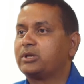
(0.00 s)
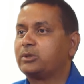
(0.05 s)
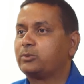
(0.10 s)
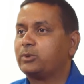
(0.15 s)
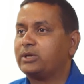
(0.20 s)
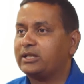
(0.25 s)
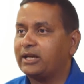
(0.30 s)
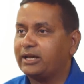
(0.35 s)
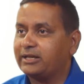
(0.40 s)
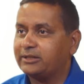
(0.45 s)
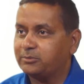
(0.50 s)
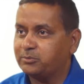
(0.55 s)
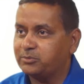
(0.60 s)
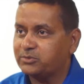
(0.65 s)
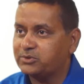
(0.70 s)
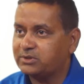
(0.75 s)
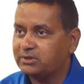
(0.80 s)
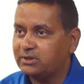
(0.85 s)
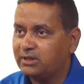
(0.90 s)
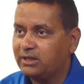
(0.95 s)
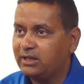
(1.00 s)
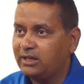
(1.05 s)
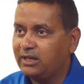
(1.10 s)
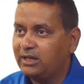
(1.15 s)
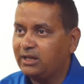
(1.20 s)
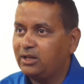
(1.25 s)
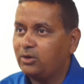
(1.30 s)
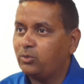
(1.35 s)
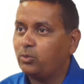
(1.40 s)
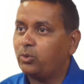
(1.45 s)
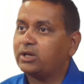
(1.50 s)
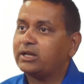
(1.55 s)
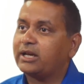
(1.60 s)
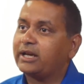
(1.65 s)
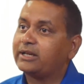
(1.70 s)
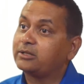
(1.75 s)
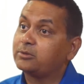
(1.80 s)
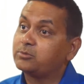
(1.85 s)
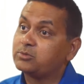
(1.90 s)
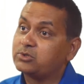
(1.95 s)
between items. What
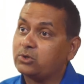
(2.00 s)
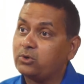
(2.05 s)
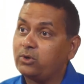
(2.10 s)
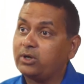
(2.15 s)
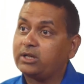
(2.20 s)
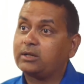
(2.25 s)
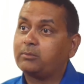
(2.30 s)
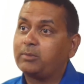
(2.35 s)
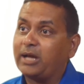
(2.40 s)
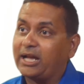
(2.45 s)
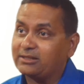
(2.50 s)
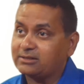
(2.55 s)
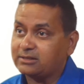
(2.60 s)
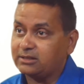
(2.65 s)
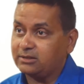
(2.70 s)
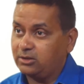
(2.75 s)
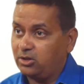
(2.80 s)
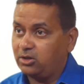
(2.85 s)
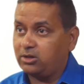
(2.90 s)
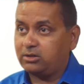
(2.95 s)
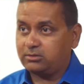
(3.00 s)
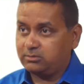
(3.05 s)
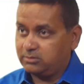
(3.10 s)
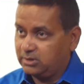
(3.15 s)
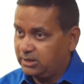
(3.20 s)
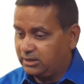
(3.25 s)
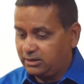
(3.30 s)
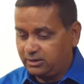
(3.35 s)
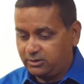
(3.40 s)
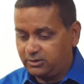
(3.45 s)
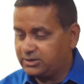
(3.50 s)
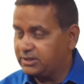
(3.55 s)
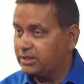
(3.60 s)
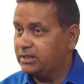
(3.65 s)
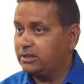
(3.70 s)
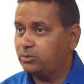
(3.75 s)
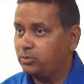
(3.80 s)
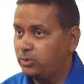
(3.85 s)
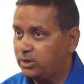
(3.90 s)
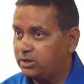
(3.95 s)
items go in a basket or in a
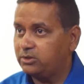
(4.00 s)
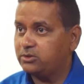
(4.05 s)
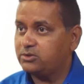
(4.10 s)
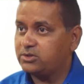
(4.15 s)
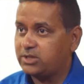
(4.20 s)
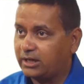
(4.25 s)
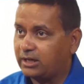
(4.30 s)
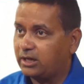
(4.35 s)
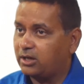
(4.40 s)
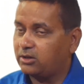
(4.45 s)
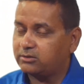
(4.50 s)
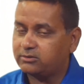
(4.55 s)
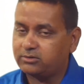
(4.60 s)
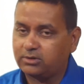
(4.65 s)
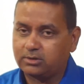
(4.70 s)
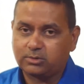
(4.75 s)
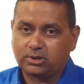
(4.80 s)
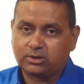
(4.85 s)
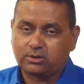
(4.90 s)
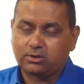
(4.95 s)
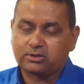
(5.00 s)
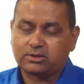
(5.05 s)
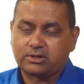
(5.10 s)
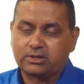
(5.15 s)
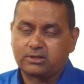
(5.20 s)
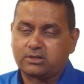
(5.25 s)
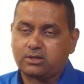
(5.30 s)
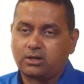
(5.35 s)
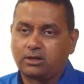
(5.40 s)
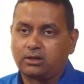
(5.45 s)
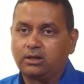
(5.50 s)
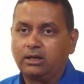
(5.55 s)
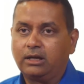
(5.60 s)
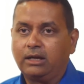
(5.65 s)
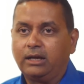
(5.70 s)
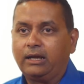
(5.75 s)
receipt when you check out from the grocery store.